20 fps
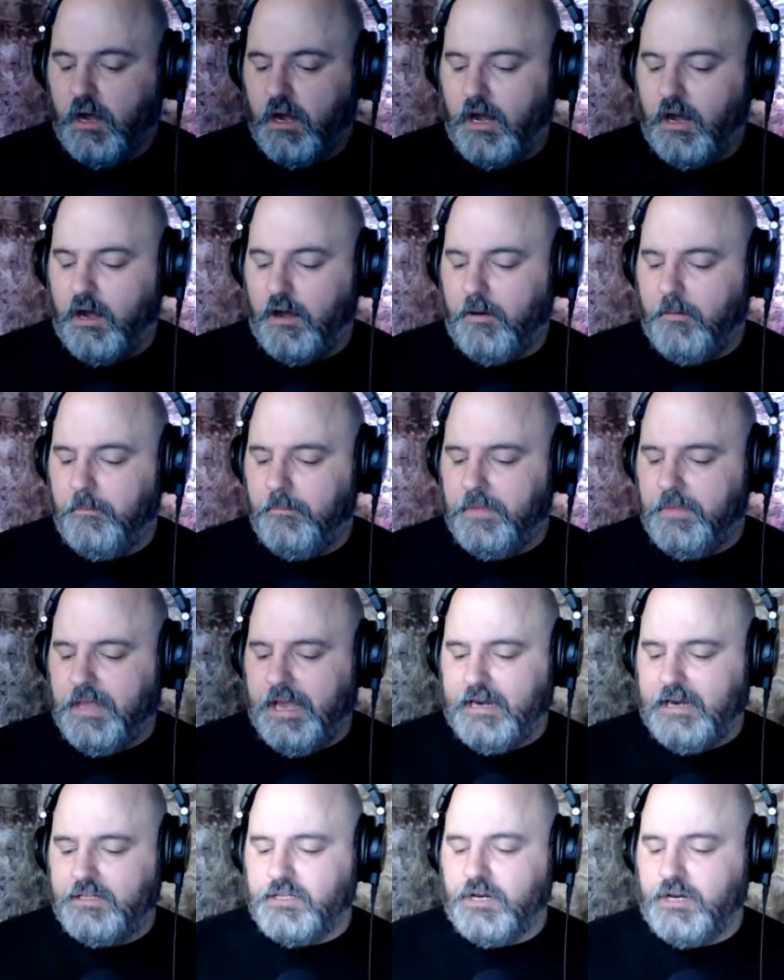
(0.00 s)

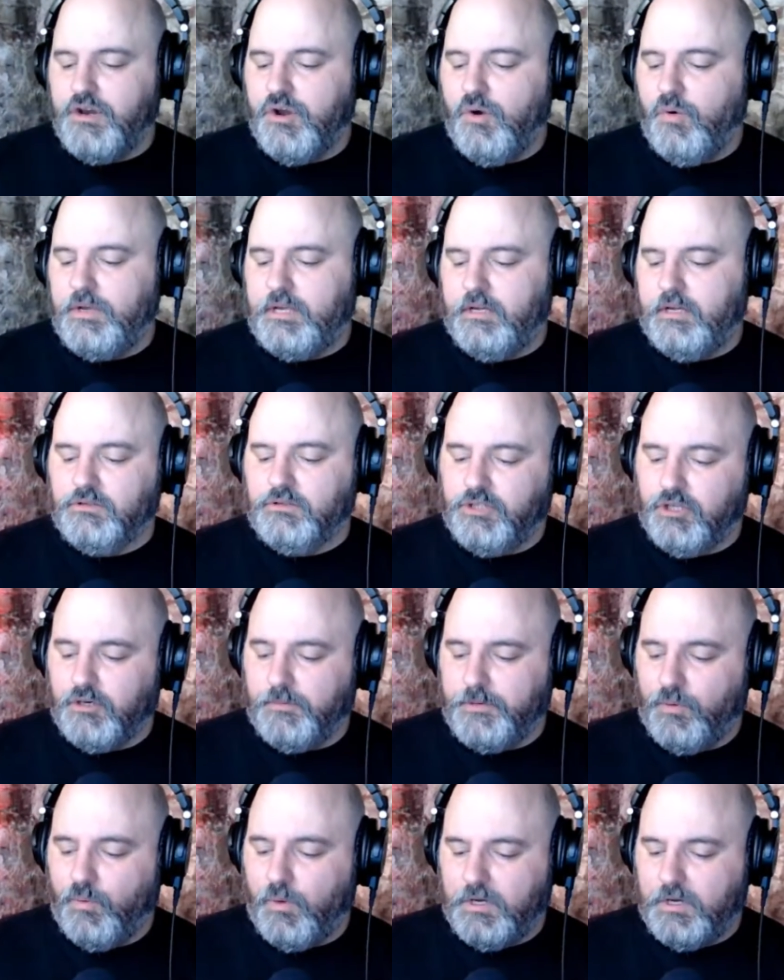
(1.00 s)
And it's a no-kill derby.